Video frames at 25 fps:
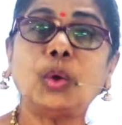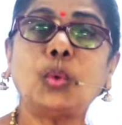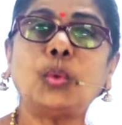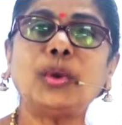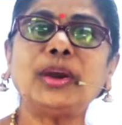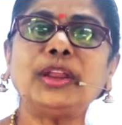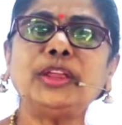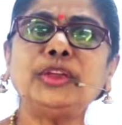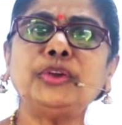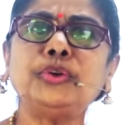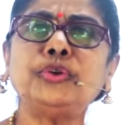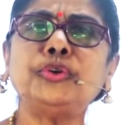
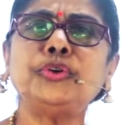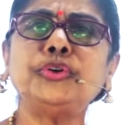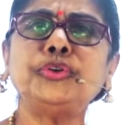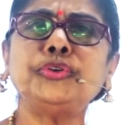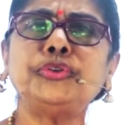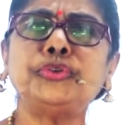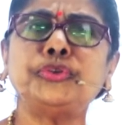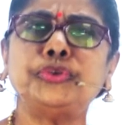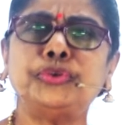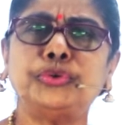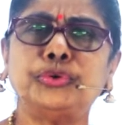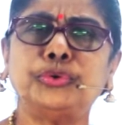what are you going
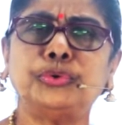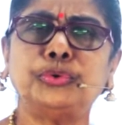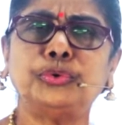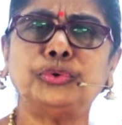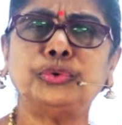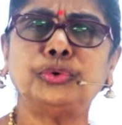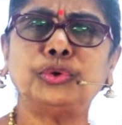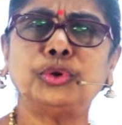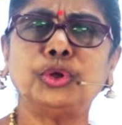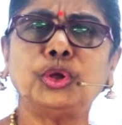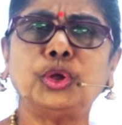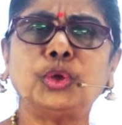to
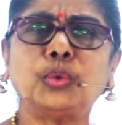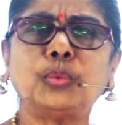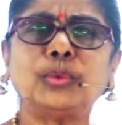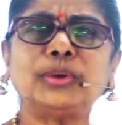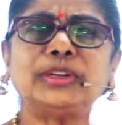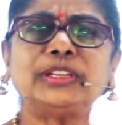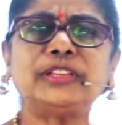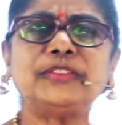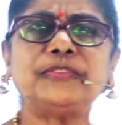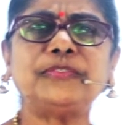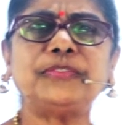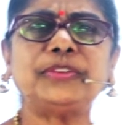do?
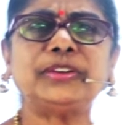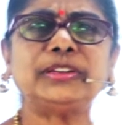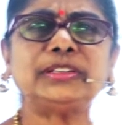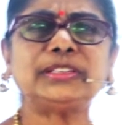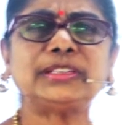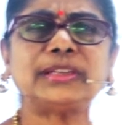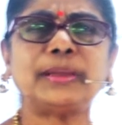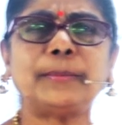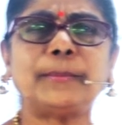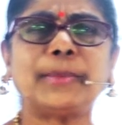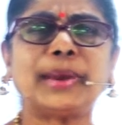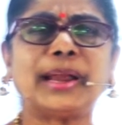What is the
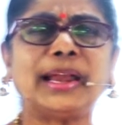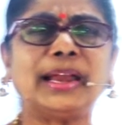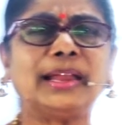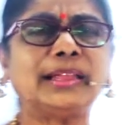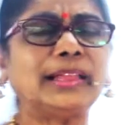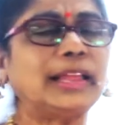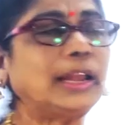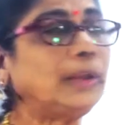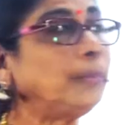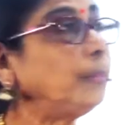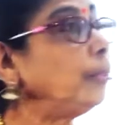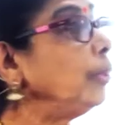first umbrella
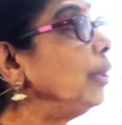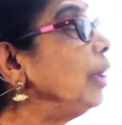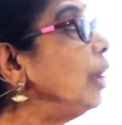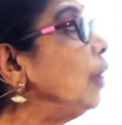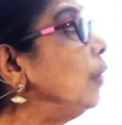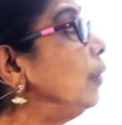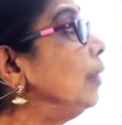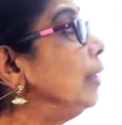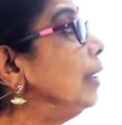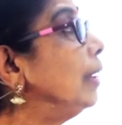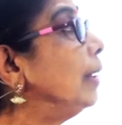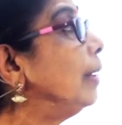that put
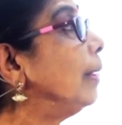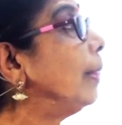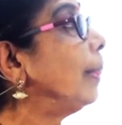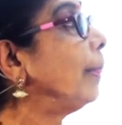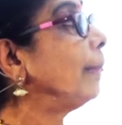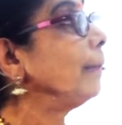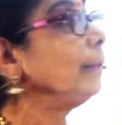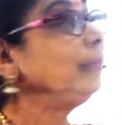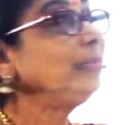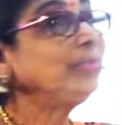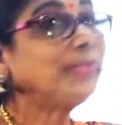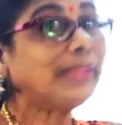down here?
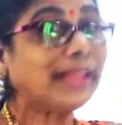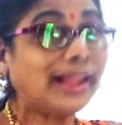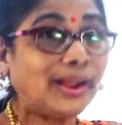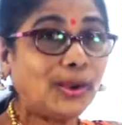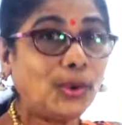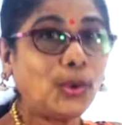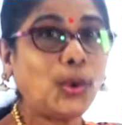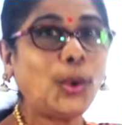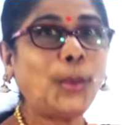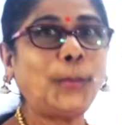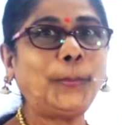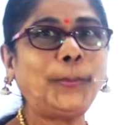
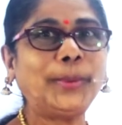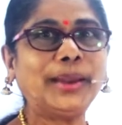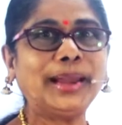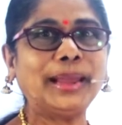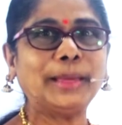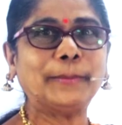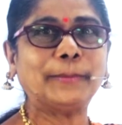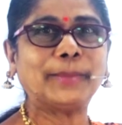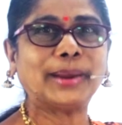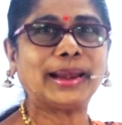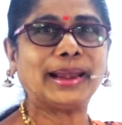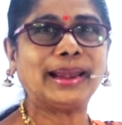Open
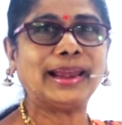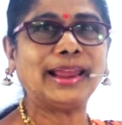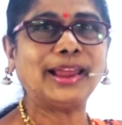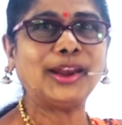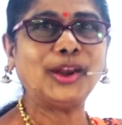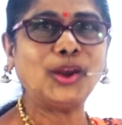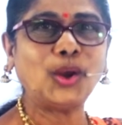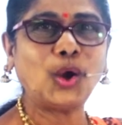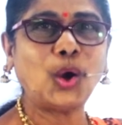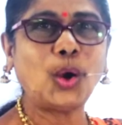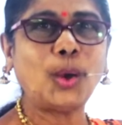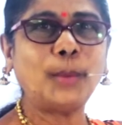umbrella,
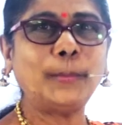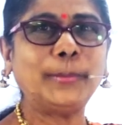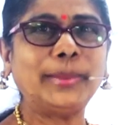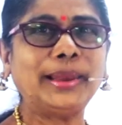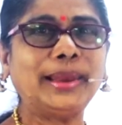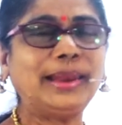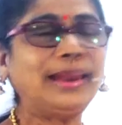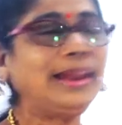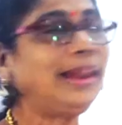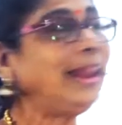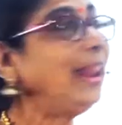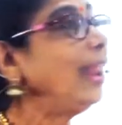
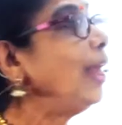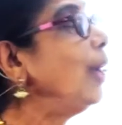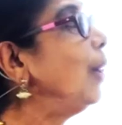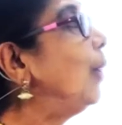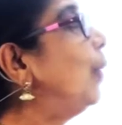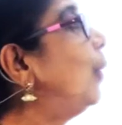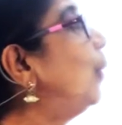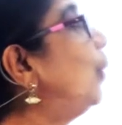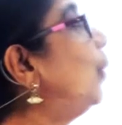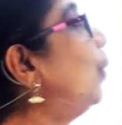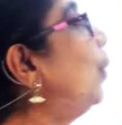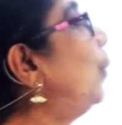normal
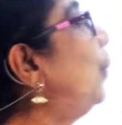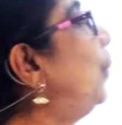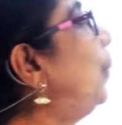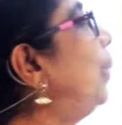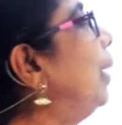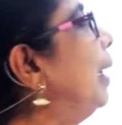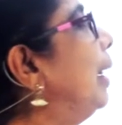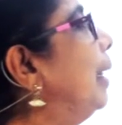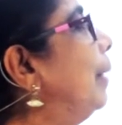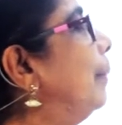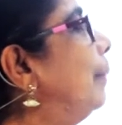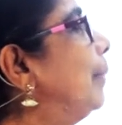
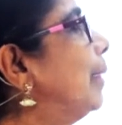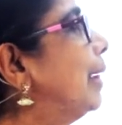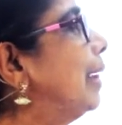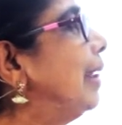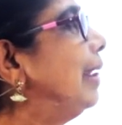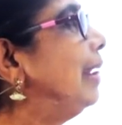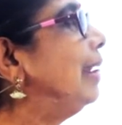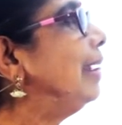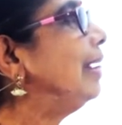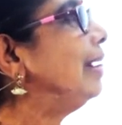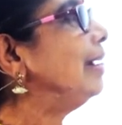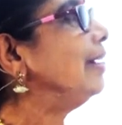open
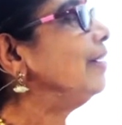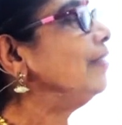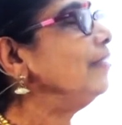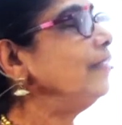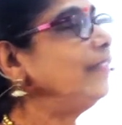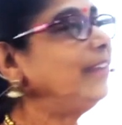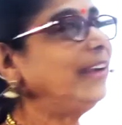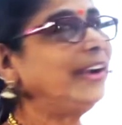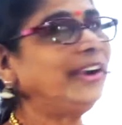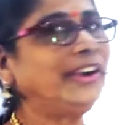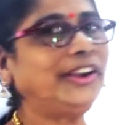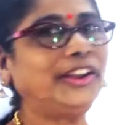umbrella.
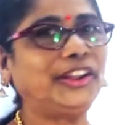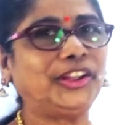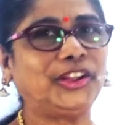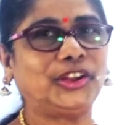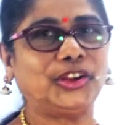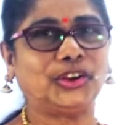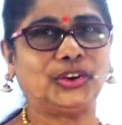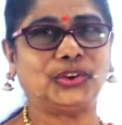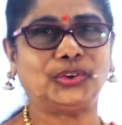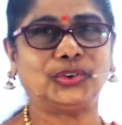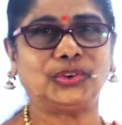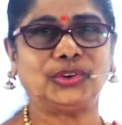Very
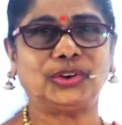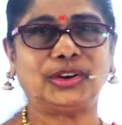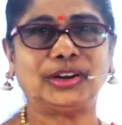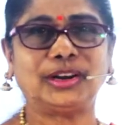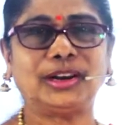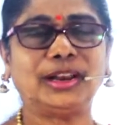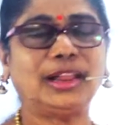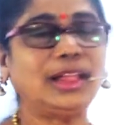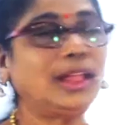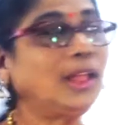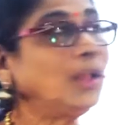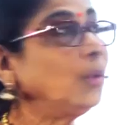good.
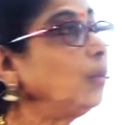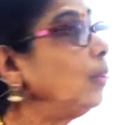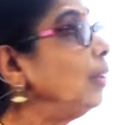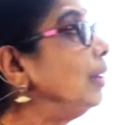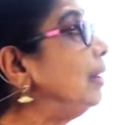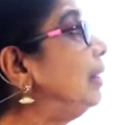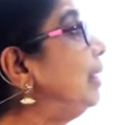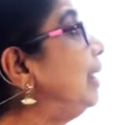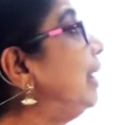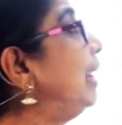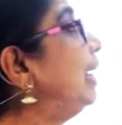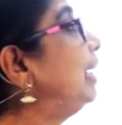What
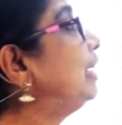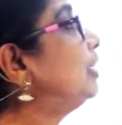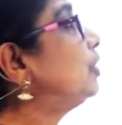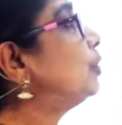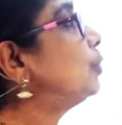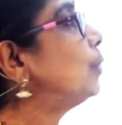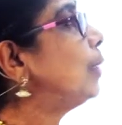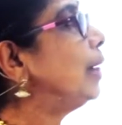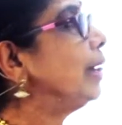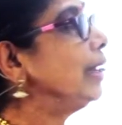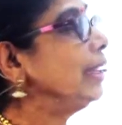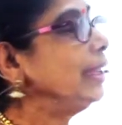is the
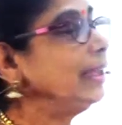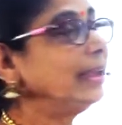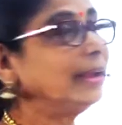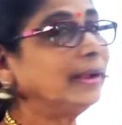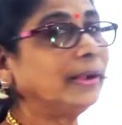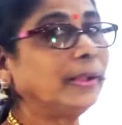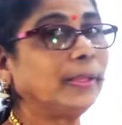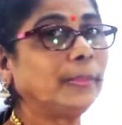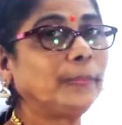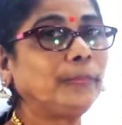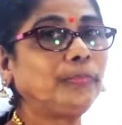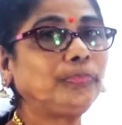next one
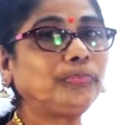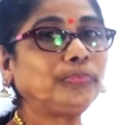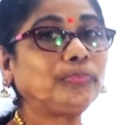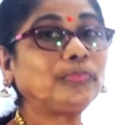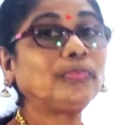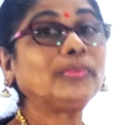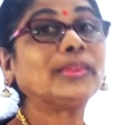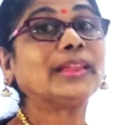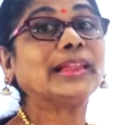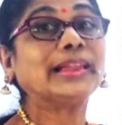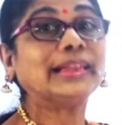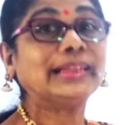here?
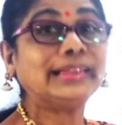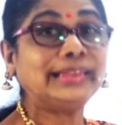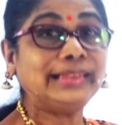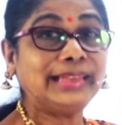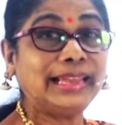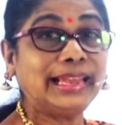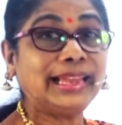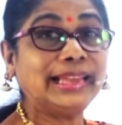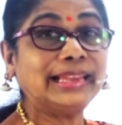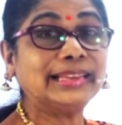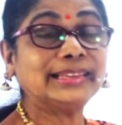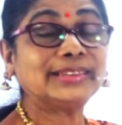
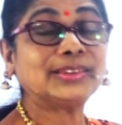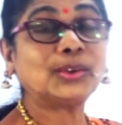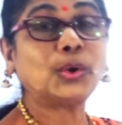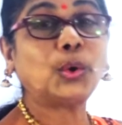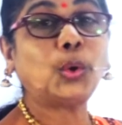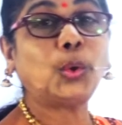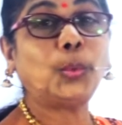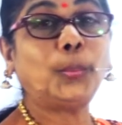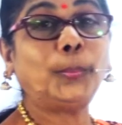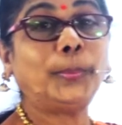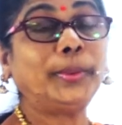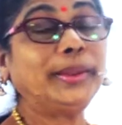Yes,
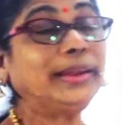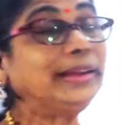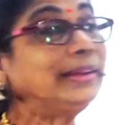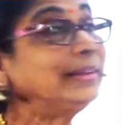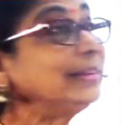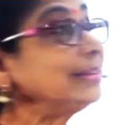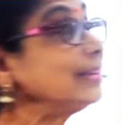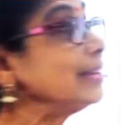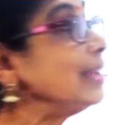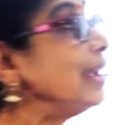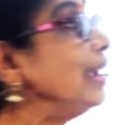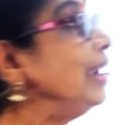open
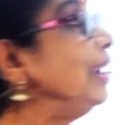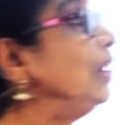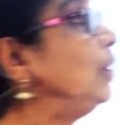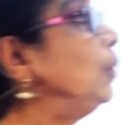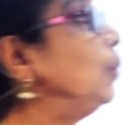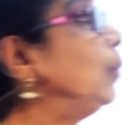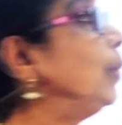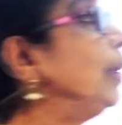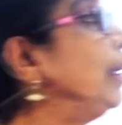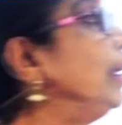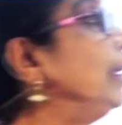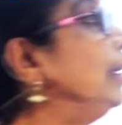
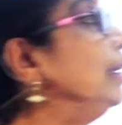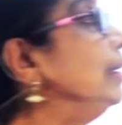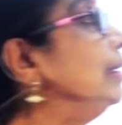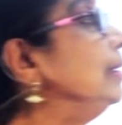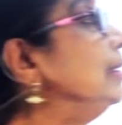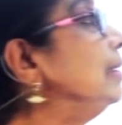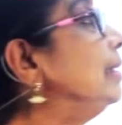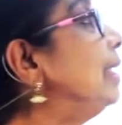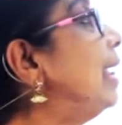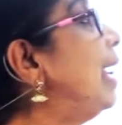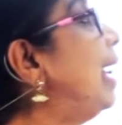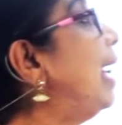
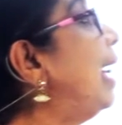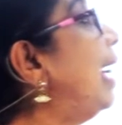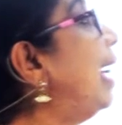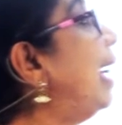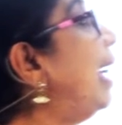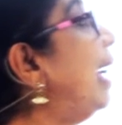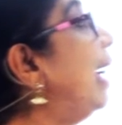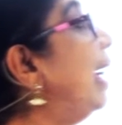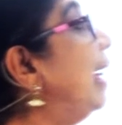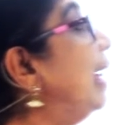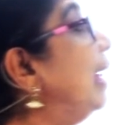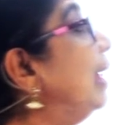sideways,
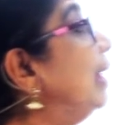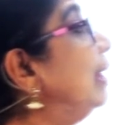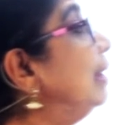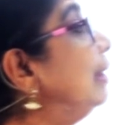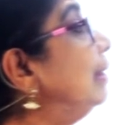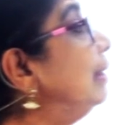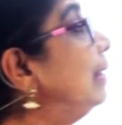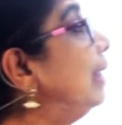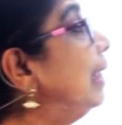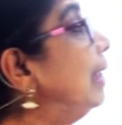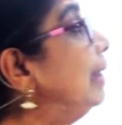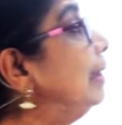
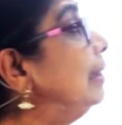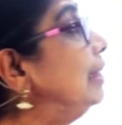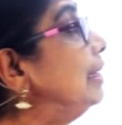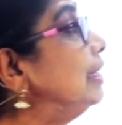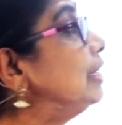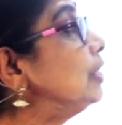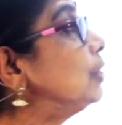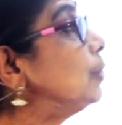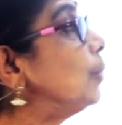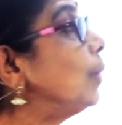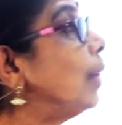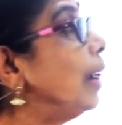and then
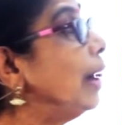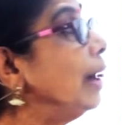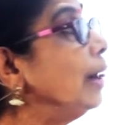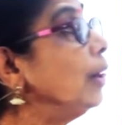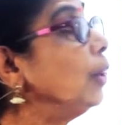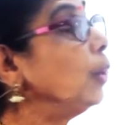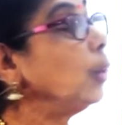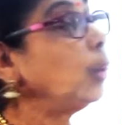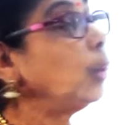this one